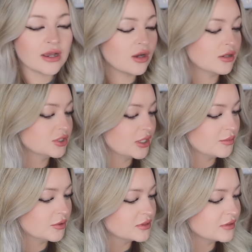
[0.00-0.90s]
card, Jay
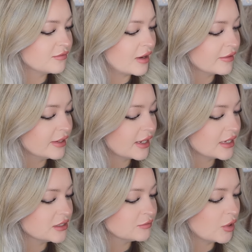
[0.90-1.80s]
put, it's a very
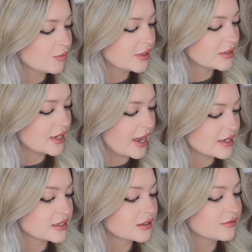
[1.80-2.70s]
Katee
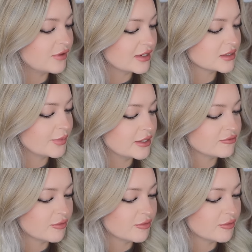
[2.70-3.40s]
Roberts-esque, fast-paced